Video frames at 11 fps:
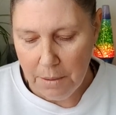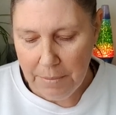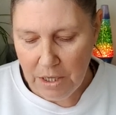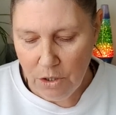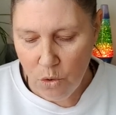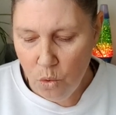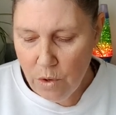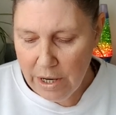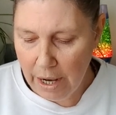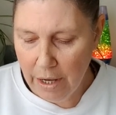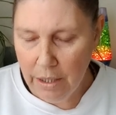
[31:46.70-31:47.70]
But in
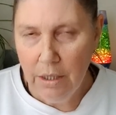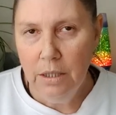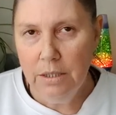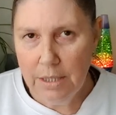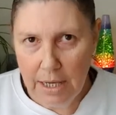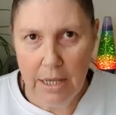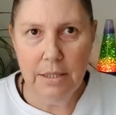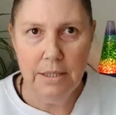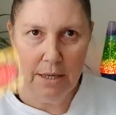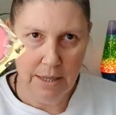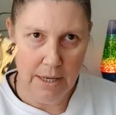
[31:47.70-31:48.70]
order to get
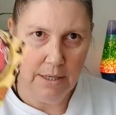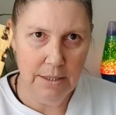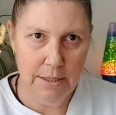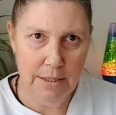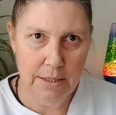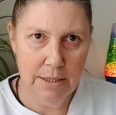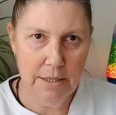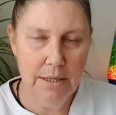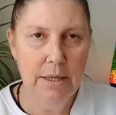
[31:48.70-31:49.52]
to this,